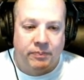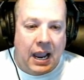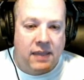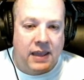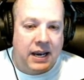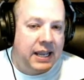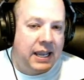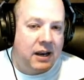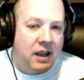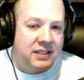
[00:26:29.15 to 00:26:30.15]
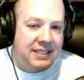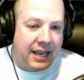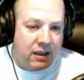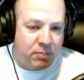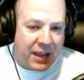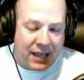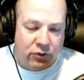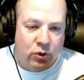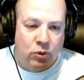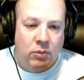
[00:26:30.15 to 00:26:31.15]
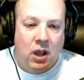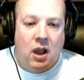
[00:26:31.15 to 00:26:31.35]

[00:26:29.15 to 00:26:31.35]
And then again, a second bathroom